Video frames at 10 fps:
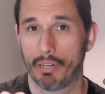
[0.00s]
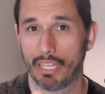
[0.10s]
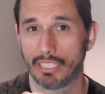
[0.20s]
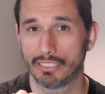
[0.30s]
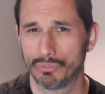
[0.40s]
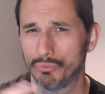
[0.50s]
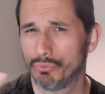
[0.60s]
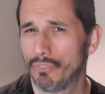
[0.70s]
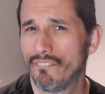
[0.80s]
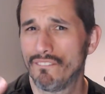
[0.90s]
I have to
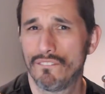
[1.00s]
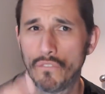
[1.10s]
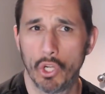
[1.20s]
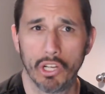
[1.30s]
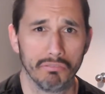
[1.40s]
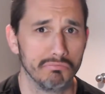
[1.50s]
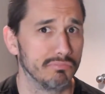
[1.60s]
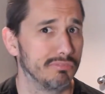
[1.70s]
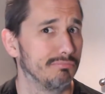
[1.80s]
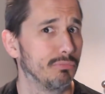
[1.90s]
think of some ideas
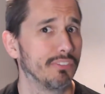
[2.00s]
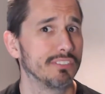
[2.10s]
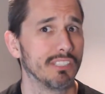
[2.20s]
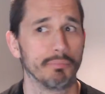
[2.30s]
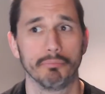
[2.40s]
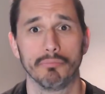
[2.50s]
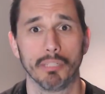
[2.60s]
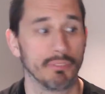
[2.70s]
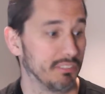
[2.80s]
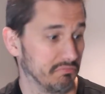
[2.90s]
for. So for
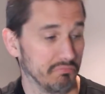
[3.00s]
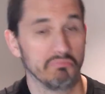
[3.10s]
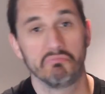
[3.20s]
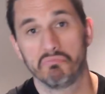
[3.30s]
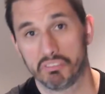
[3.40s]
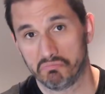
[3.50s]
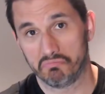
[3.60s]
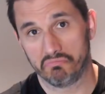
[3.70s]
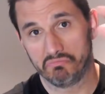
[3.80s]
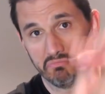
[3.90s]
illuminance, a good
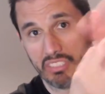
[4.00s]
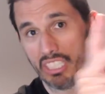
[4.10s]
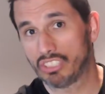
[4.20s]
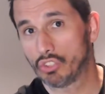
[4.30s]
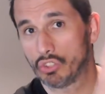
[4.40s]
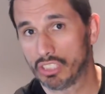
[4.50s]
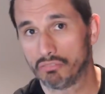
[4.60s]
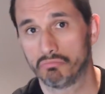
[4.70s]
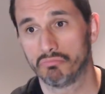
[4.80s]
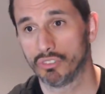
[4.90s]
idea might be to
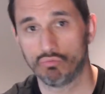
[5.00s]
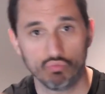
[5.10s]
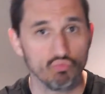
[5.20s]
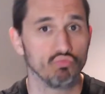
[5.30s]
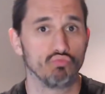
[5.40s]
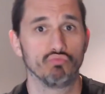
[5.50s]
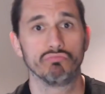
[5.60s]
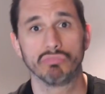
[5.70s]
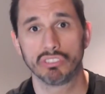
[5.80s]
set it up in your kitchen.